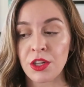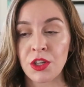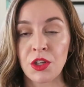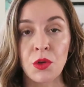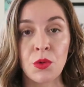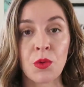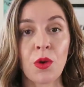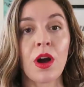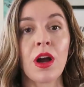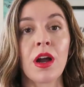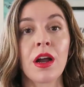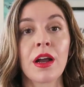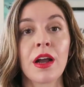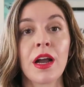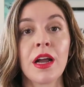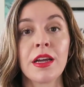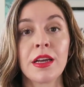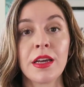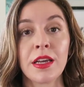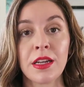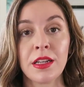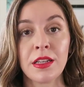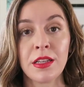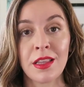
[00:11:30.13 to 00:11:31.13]
You
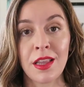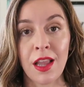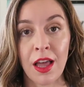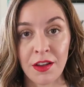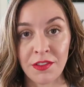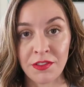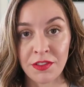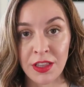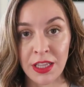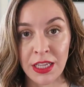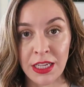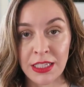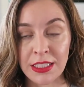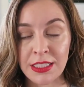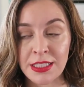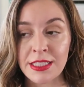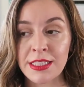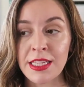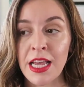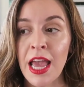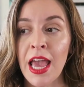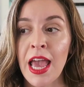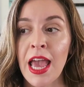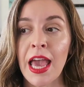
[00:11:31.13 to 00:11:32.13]
are gonna love
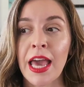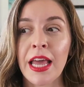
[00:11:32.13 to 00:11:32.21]
this.